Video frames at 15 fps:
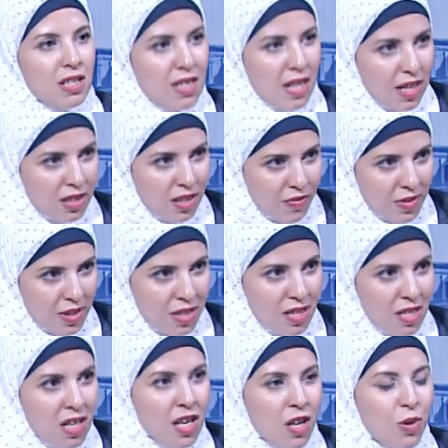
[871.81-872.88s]
and activities.
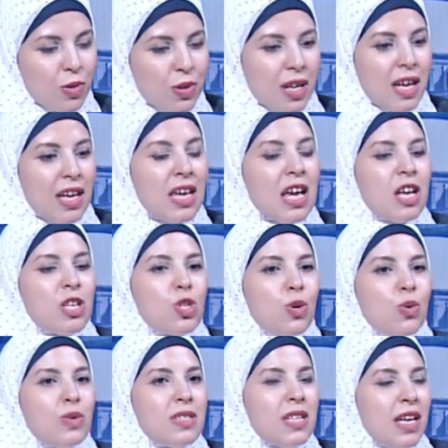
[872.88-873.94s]
Mm. Okay,
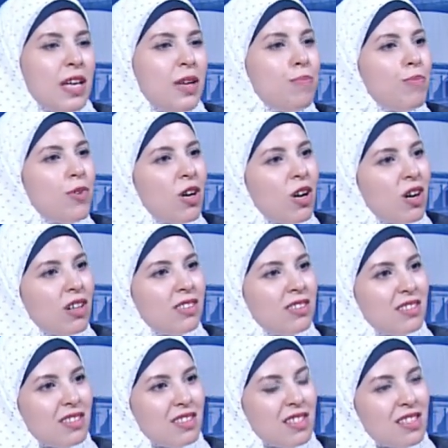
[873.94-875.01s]
so the aim
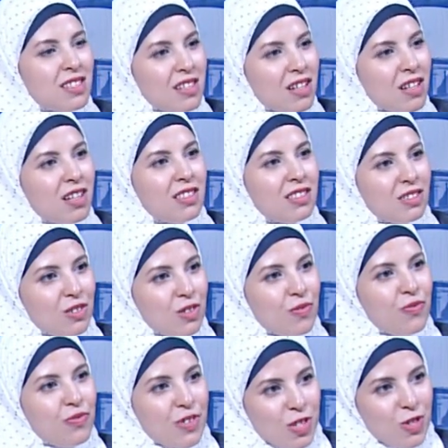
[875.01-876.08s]
behind this kind of
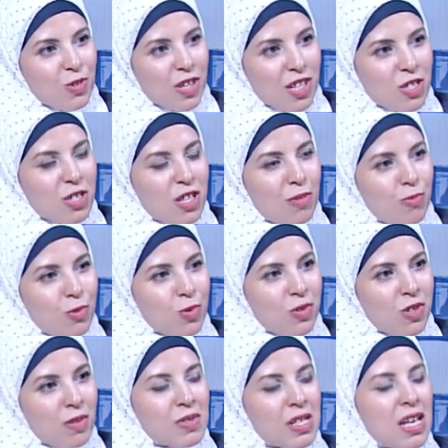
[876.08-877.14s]
educational
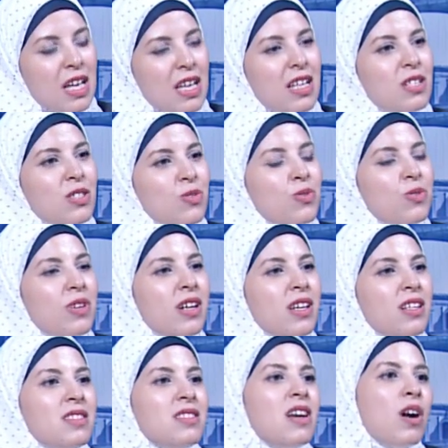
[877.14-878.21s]
programs mm. is to
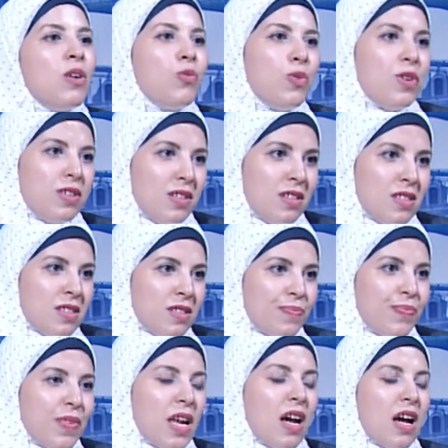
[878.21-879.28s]
raise the awareness
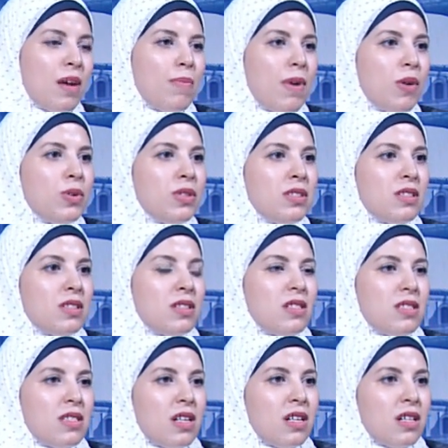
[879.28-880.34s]
mm-hmm. about
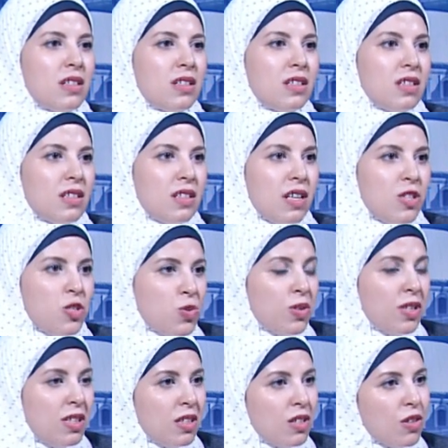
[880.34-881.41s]
the
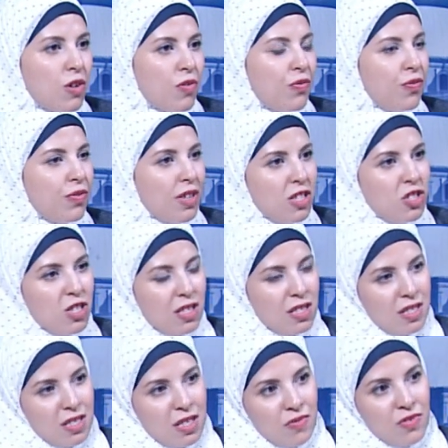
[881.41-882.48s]
history mm. of
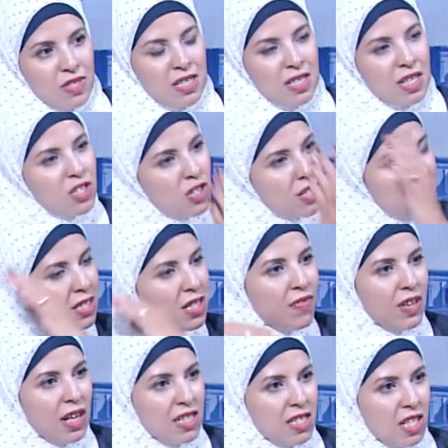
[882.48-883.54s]
ancient of this ancient
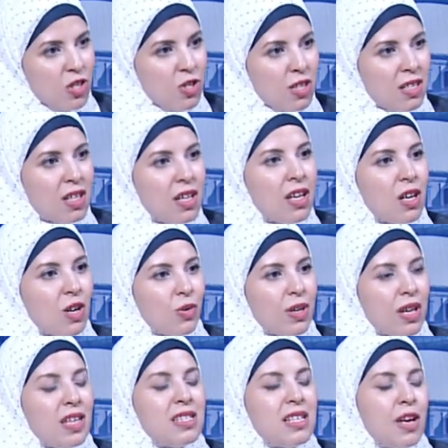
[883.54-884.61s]
civilization mm.
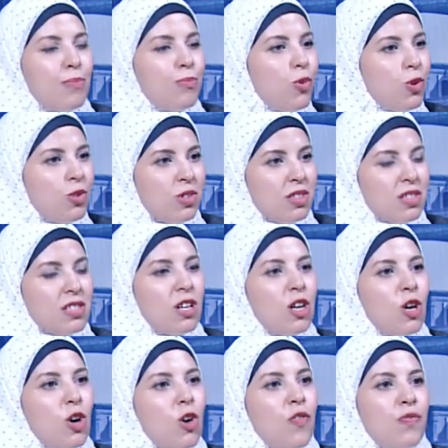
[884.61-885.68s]
okay the importance
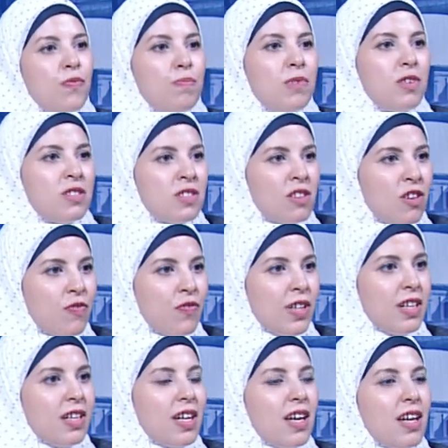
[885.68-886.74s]
of
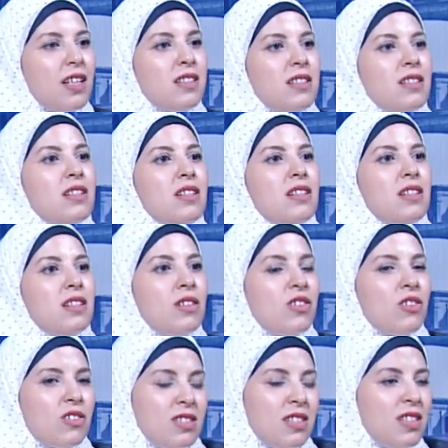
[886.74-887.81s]
preserving and
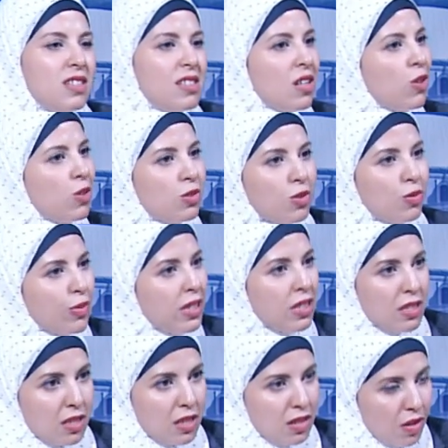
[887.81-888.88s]
guarantee the
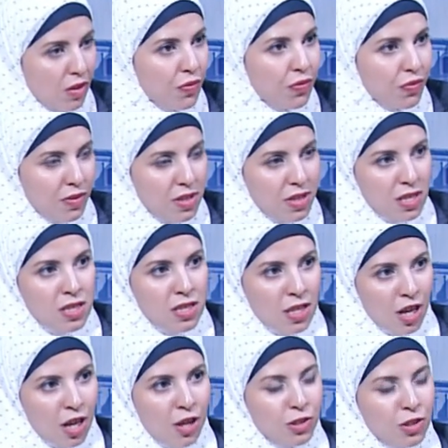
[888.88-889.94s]
continuity of this
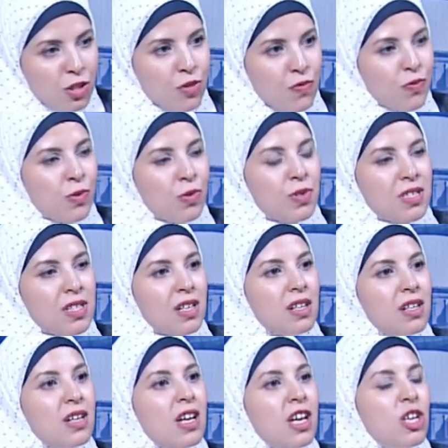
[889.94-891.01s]
heritage for the
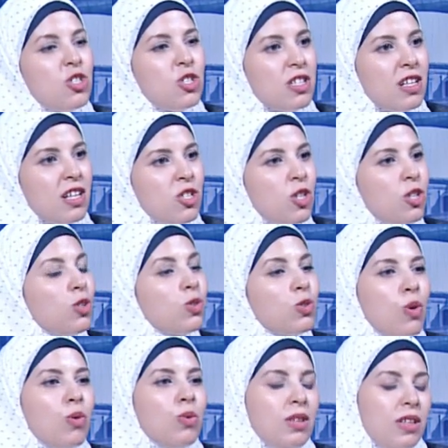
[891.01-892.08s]
generation not
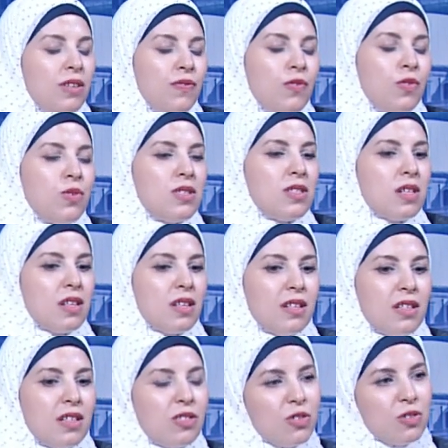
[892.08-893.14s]
only for the
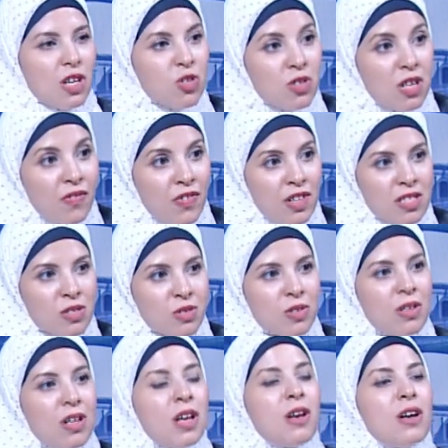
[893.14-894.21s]
international
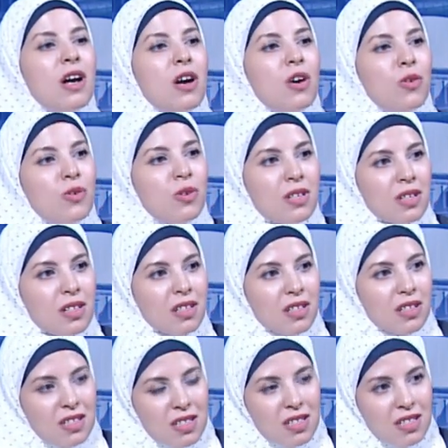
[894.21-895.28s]
visitor mm. or
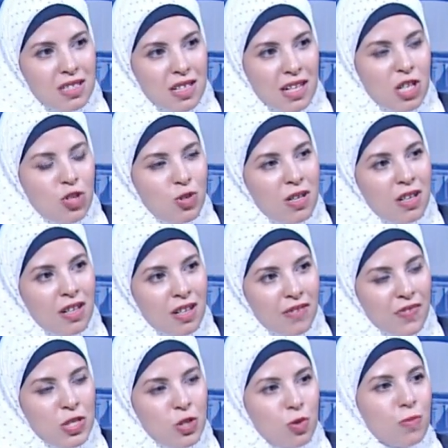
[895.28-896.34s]
uh, the national
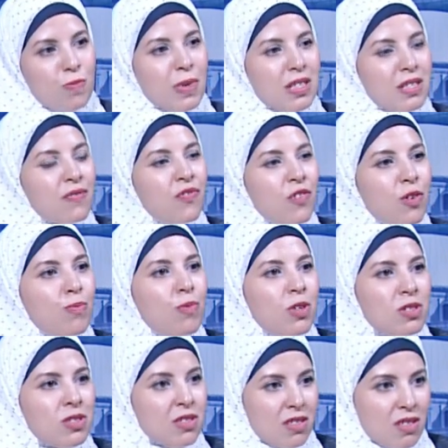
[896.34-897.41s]
visitor but for
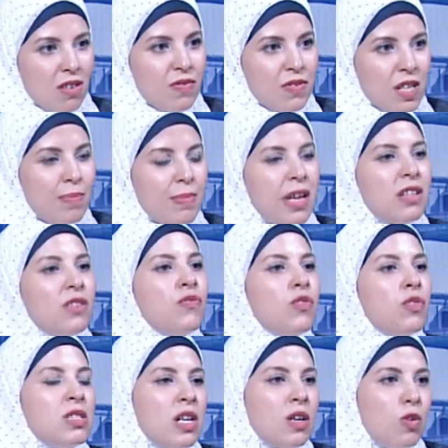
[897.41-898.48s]
both of them and
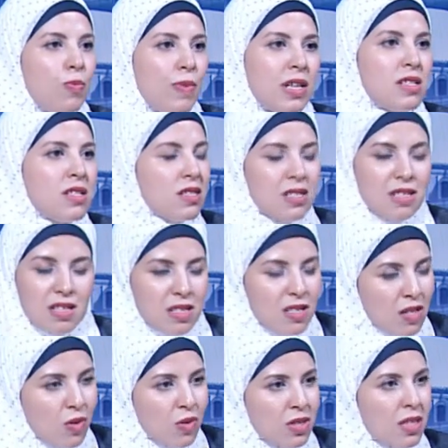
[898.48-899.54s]
for the globe as it's,
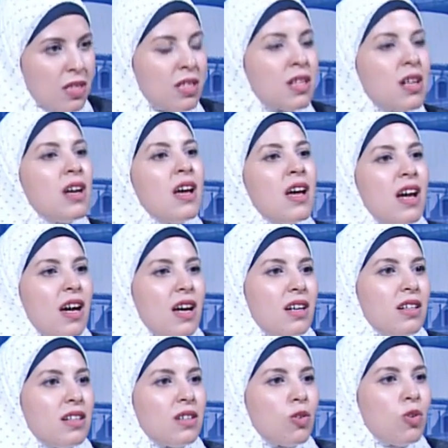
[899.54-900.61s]
it's considered
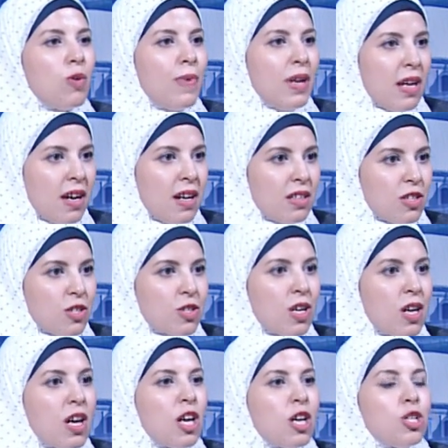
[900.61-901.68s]
uh, global heritage
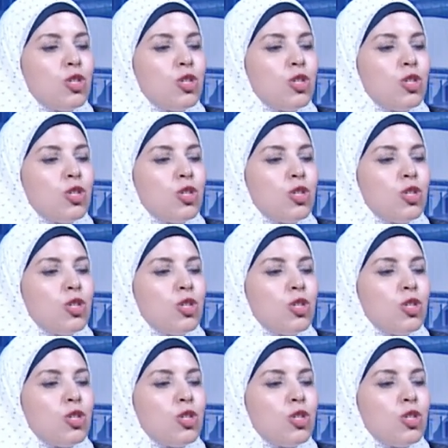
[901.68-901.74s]
-hmm.